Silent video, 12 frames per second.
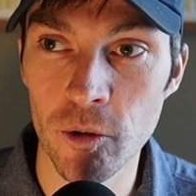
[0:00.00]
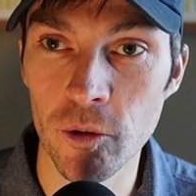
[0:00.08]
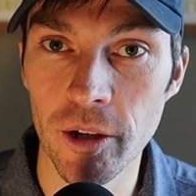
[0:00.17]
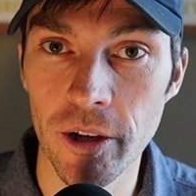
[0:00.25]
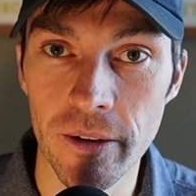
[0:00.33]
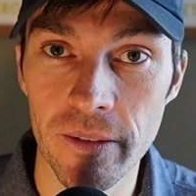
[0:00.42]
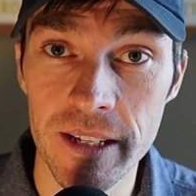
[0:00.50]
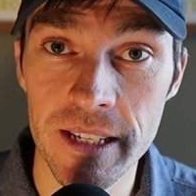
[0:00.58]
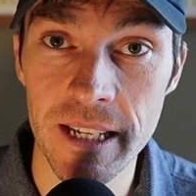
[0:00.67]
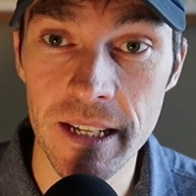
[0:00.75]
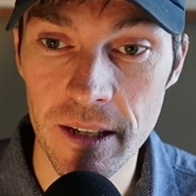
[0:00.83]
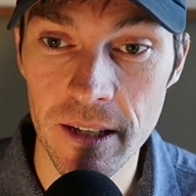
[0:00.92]
earlier in the
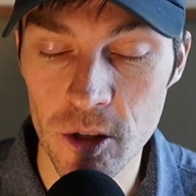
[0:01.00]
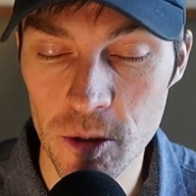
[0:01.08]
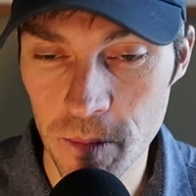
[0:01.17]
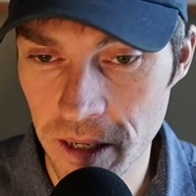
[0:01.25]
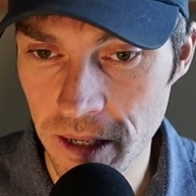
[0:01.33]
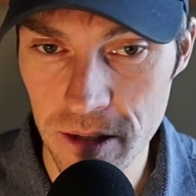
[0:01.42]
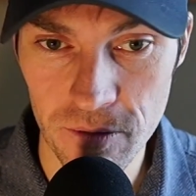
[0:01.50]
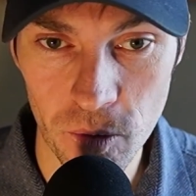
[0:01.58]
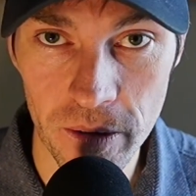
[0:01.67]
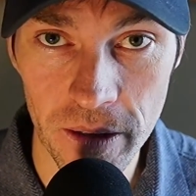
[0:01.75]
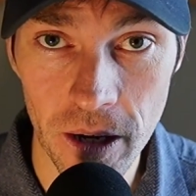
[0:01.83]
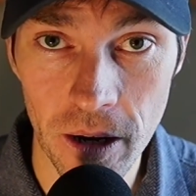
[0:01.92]
season just because of
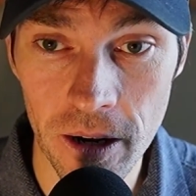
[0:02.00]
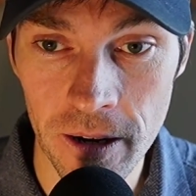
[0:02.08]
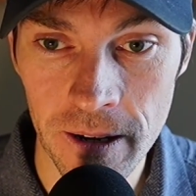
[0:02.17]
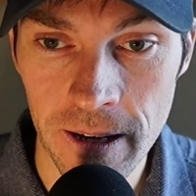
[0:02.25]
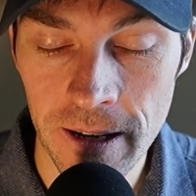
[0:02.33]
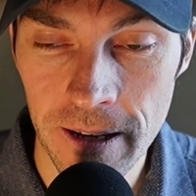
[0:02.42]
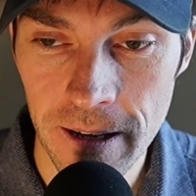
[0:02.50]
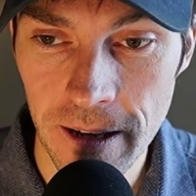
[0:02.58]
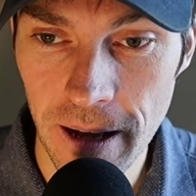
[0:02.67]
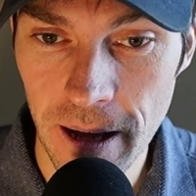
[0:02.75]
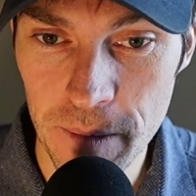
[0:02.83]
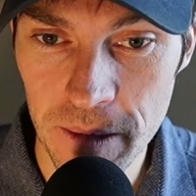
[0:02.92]
where they are
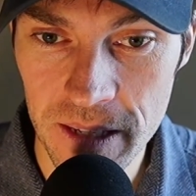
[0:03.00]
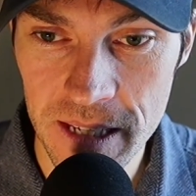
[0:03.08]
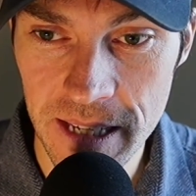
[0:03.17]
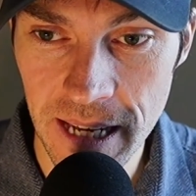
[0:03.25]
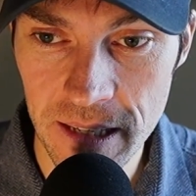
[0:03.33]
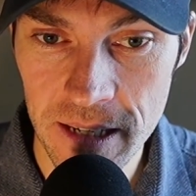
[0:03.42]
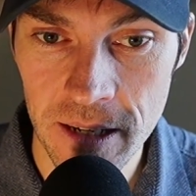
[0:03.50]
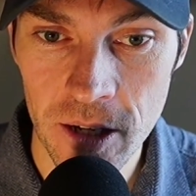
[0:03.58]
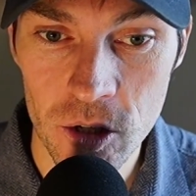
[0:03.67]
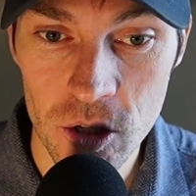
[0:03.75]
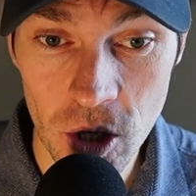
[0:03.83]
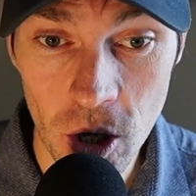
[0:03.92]
in the state.
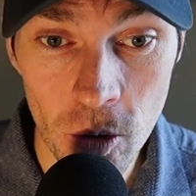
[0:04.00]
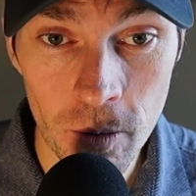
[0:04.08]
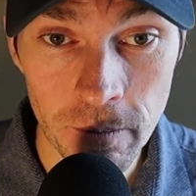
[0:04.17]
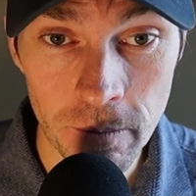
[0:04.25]
So